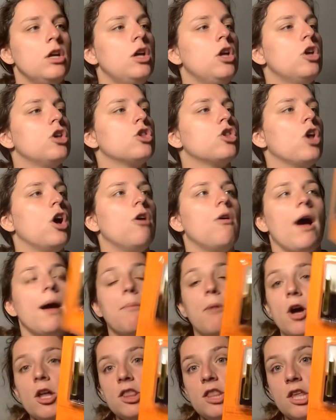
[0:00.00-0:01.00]
So I
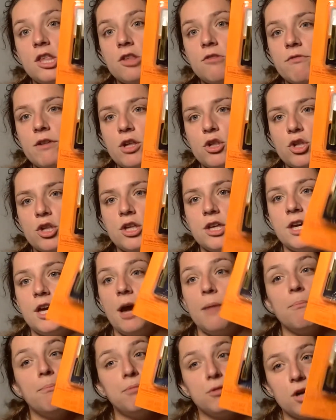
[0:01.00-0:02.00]
bought this originally.
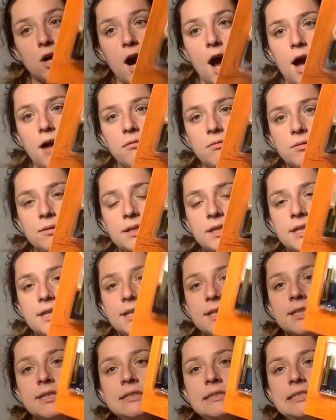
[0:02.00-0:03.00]
I'm
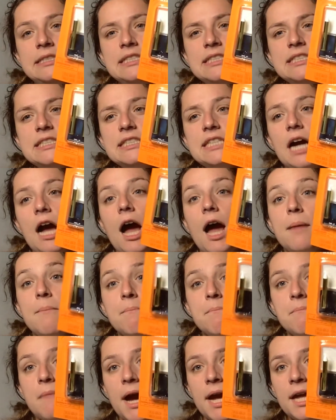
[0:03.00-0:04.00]
probably
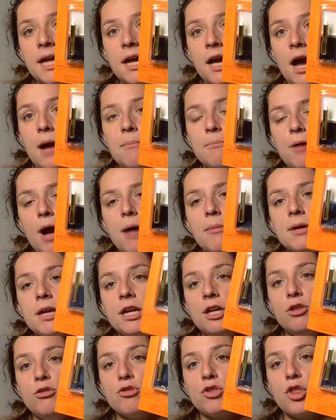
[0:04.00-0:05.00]
gonna
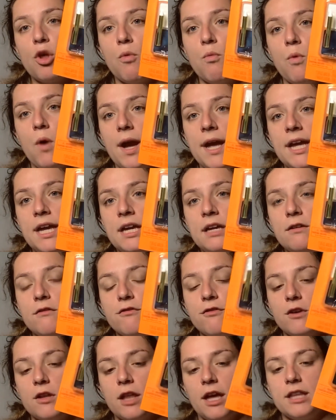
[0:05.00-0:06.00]
use the white for
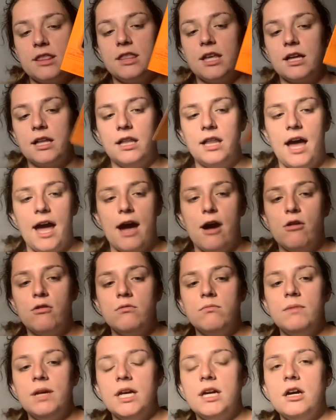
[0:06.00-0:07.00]
like the clown
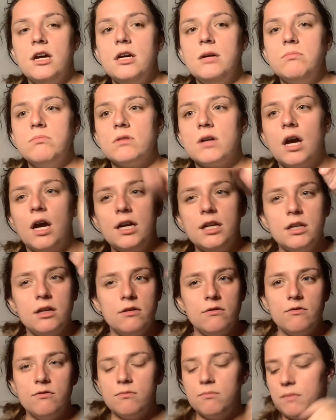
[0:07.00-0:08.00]
makeup, kind
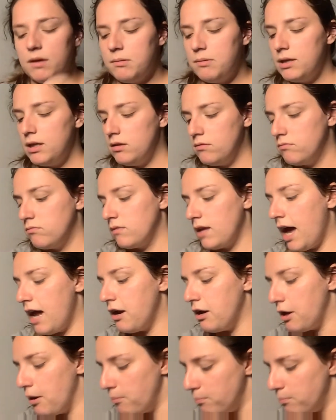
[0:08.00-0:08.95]
of, maybe. I don't know.